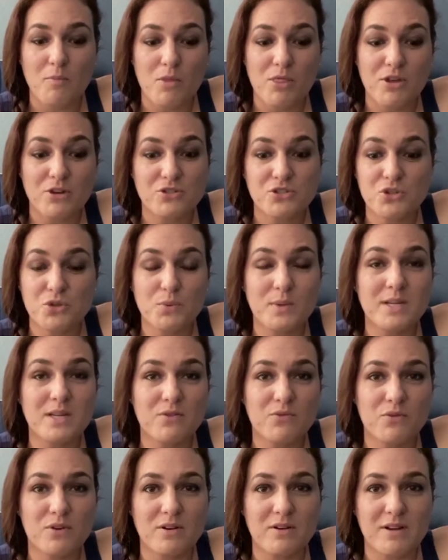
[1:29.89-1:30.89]
there's 3
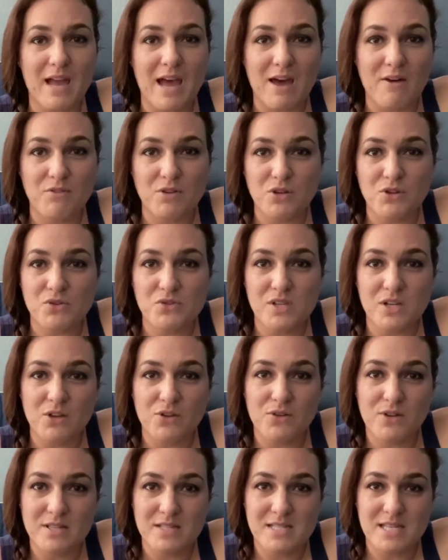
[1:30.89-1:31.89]
different avenues that
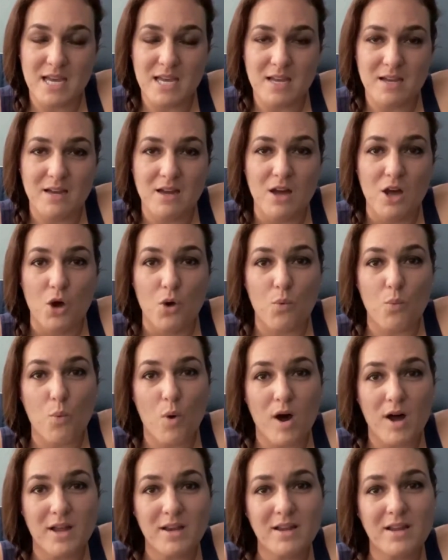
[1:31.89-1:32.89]
you can take.
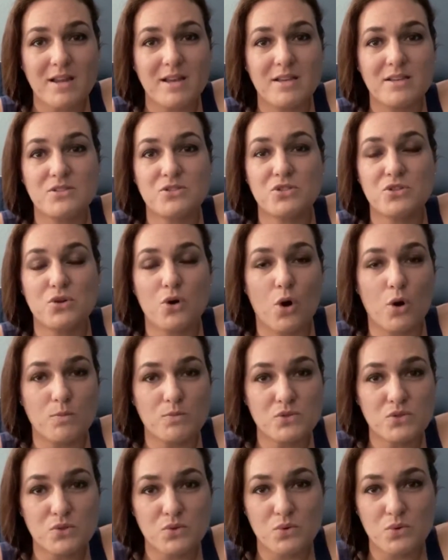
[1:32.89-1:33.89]
One is to
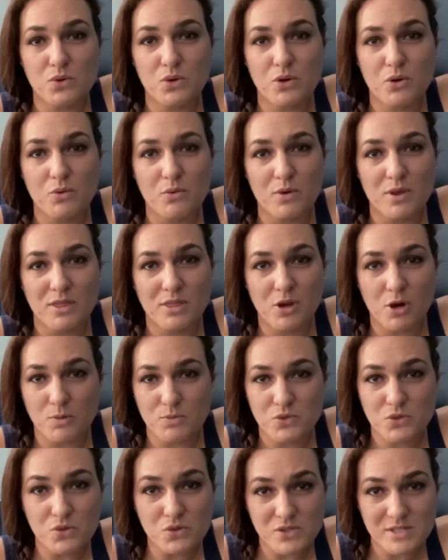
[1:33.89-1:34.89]
homeschool with the
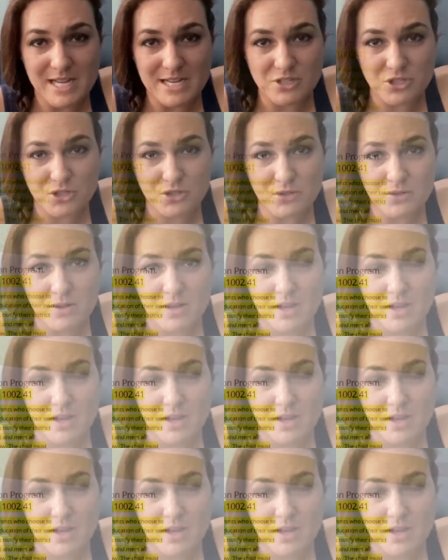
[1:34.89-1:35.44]
homeschool statute,